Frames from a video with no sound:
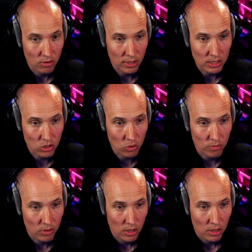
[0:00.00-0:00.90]
Like so.
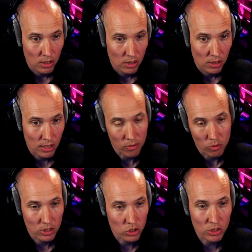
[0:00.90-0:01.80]

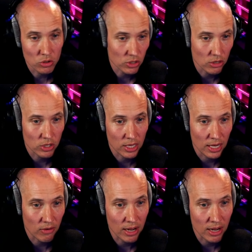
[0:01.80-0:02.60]
You don't need to hear